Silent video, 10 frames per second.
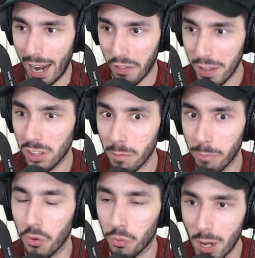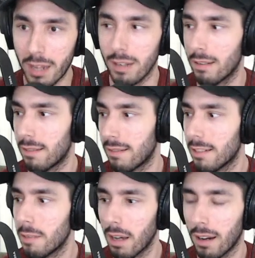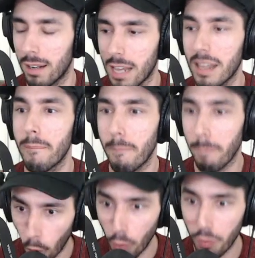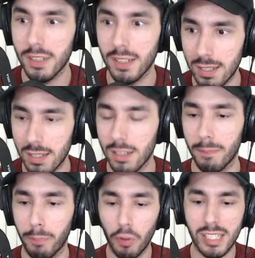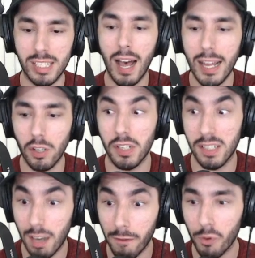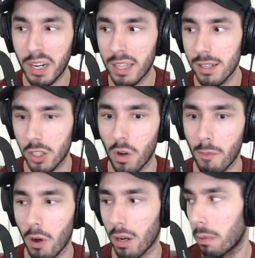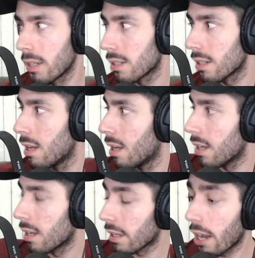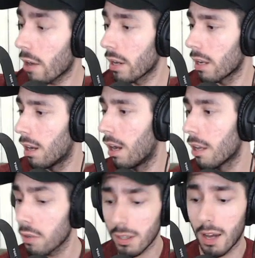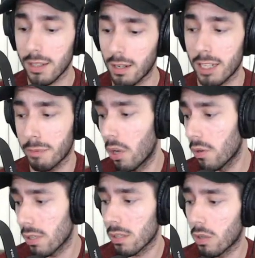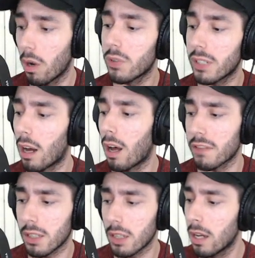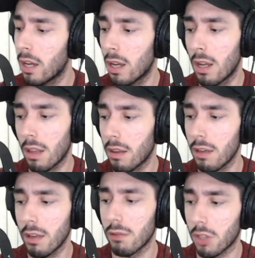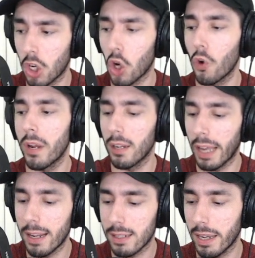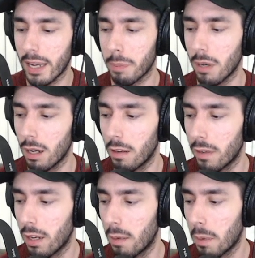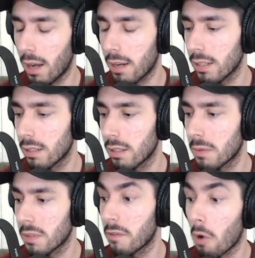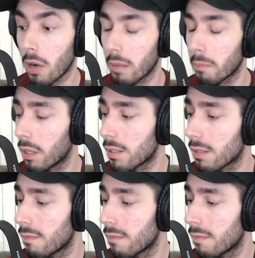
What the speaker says: I think they're both right, to be honest. I think both sides are suffering in this current marketplace. Gary, your thoughts on Espinoza's quotes and obviously the current landscape of boxing in terms of a marketplace?